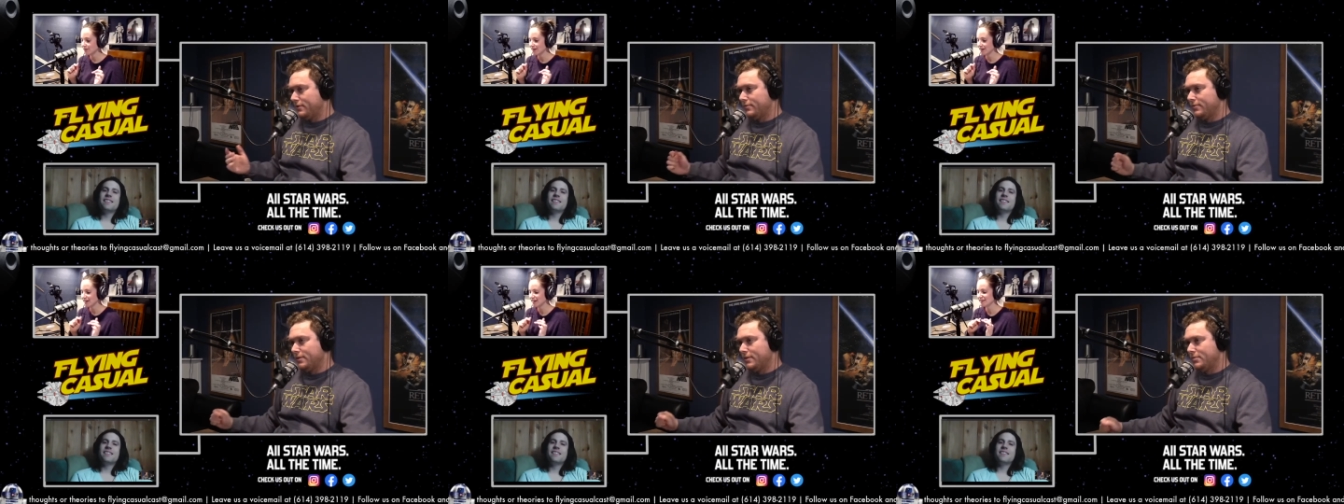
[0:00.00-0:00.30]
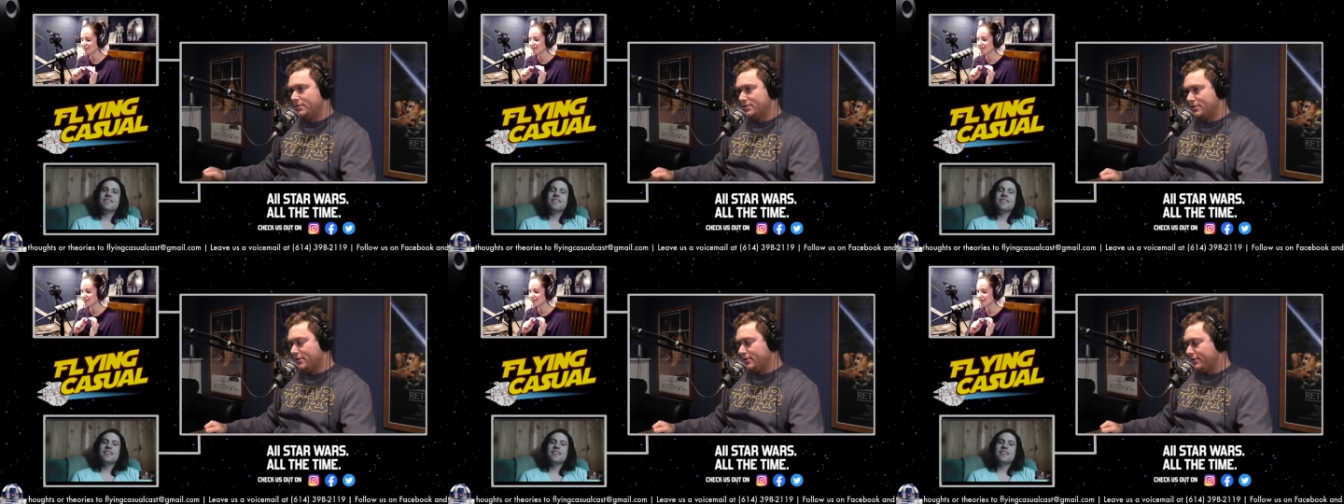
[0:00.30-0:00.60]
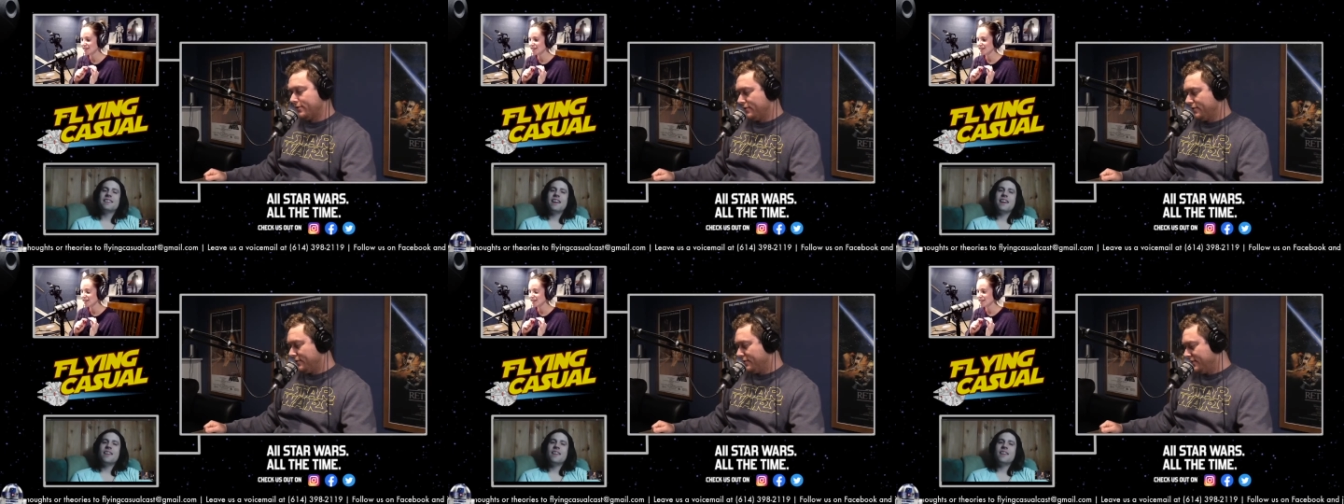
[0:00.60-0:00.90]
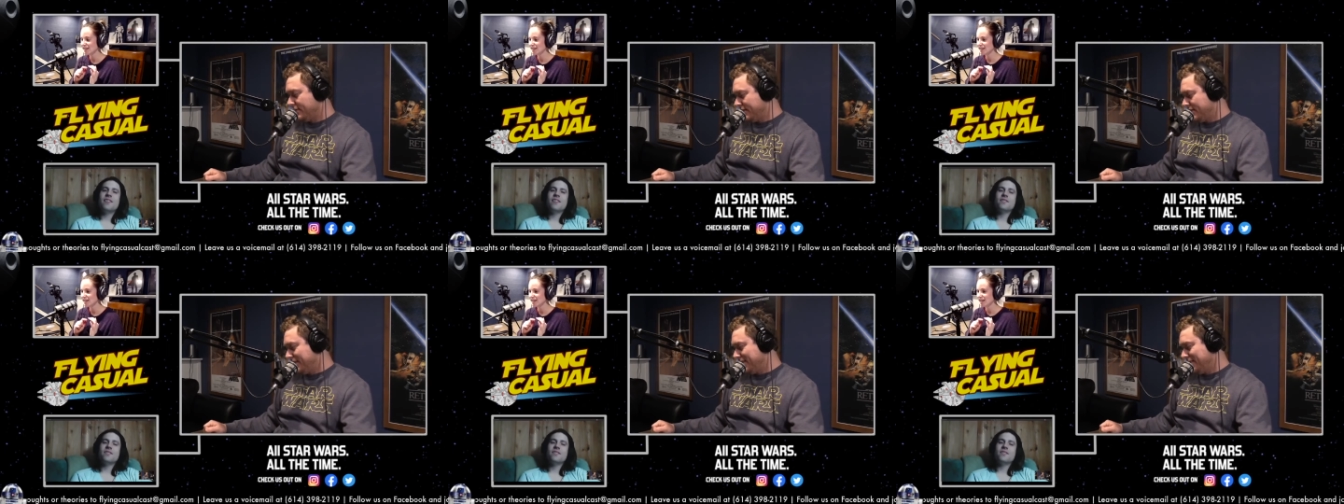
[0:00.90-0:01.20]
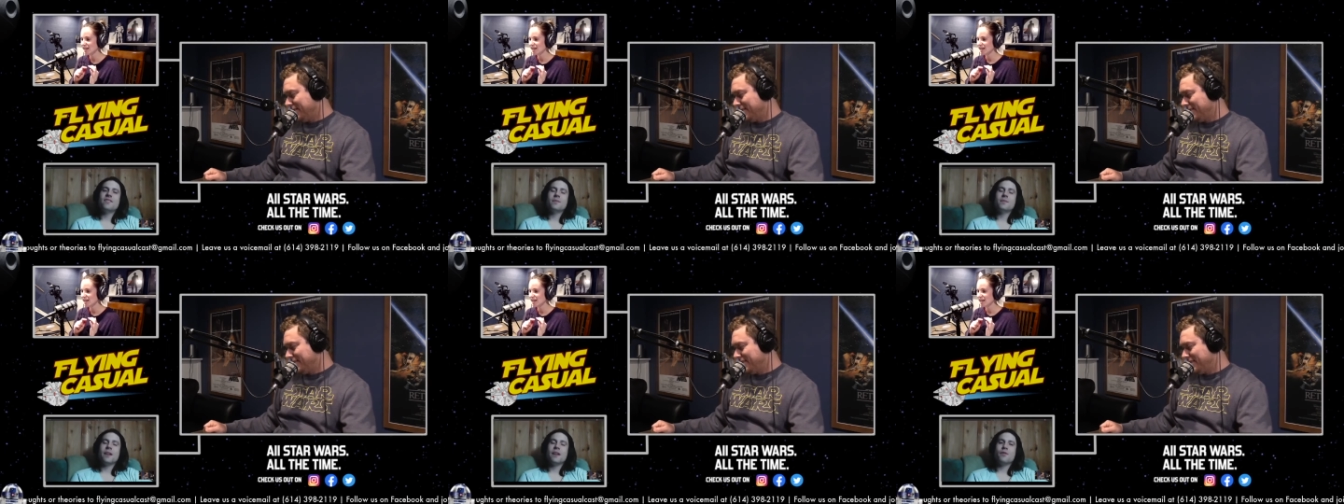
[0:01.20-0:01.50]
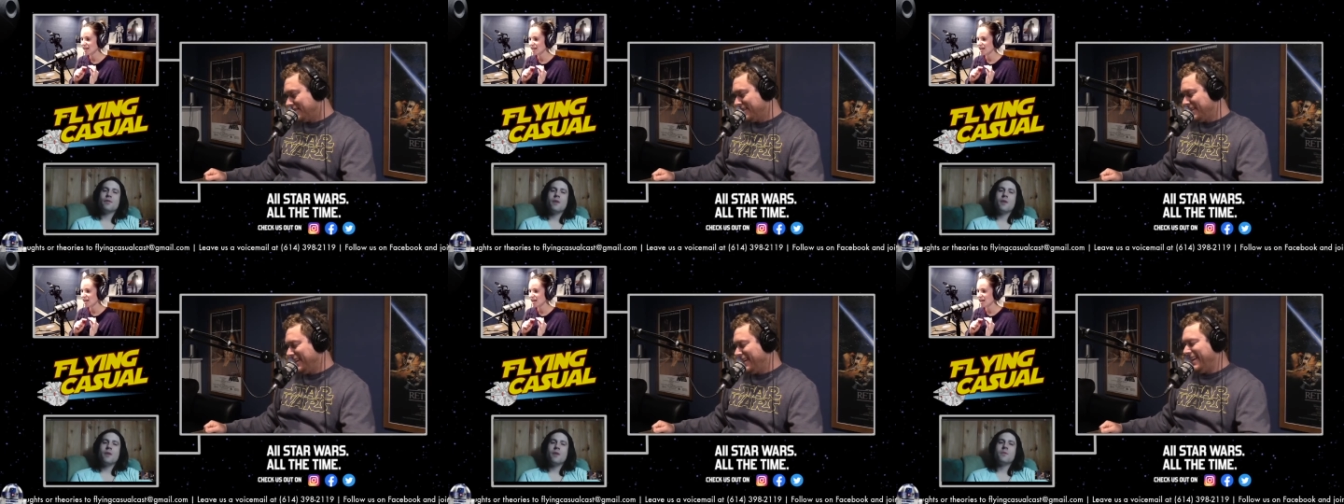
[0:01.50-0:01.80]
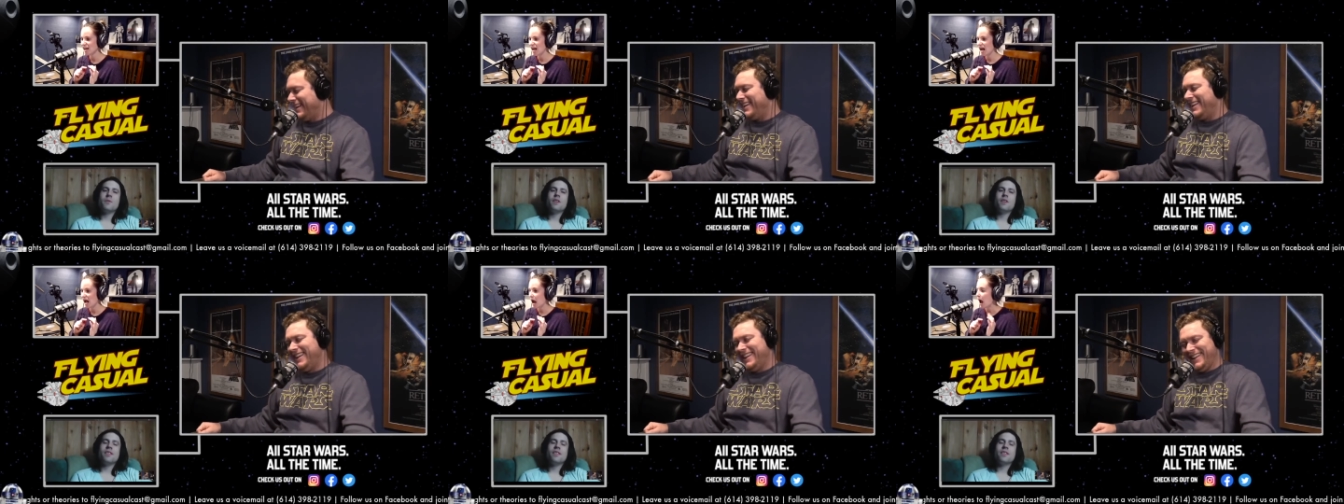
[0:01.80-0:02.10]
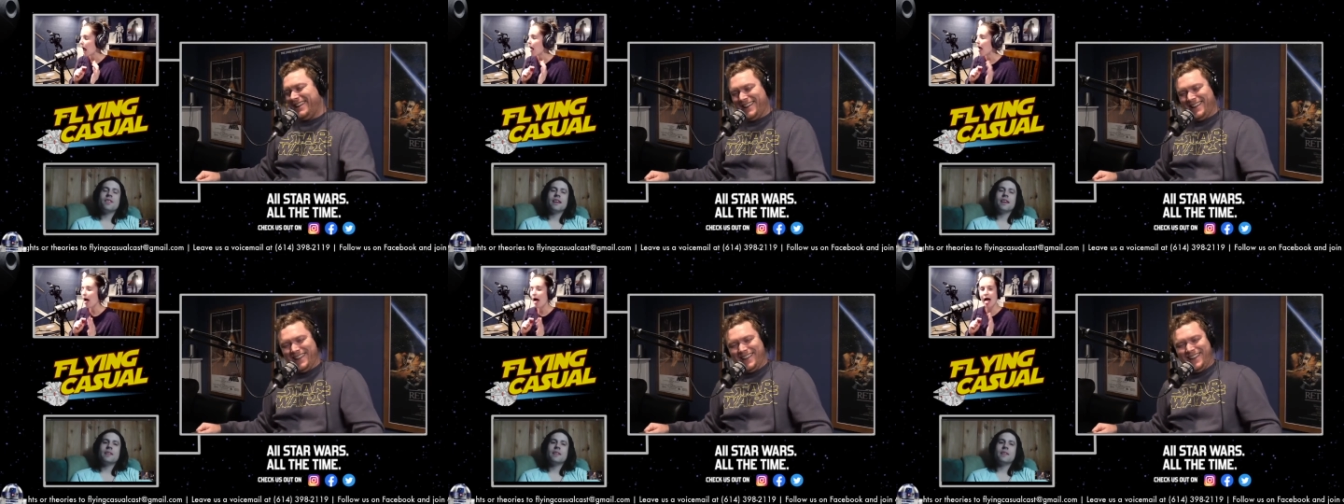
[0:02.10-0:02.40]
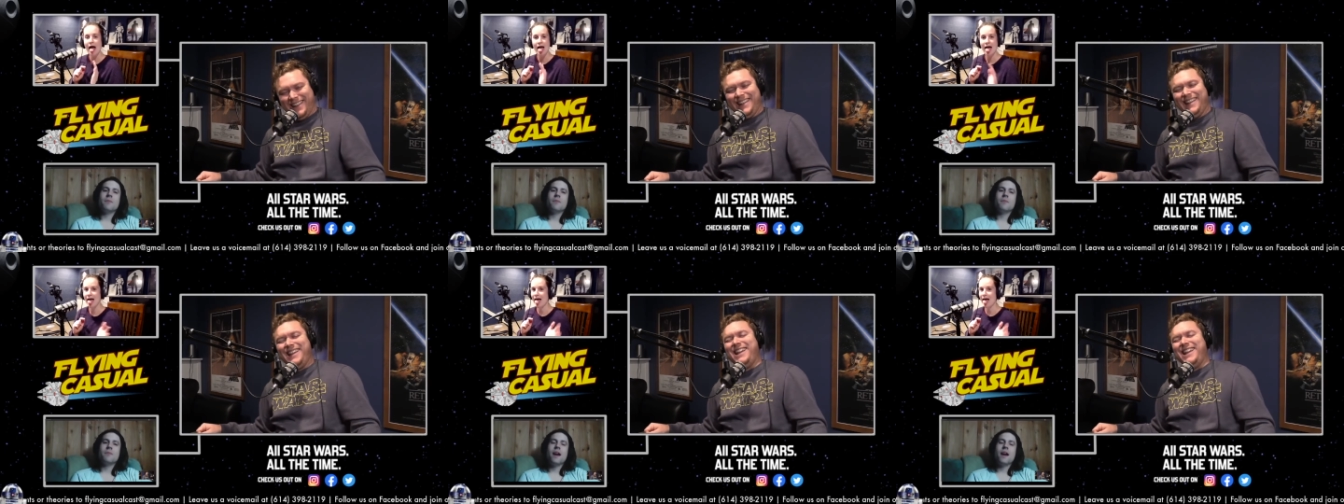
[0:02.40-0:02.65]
Yeah, you'd have to have some like rubbery thing at the bottom that looks like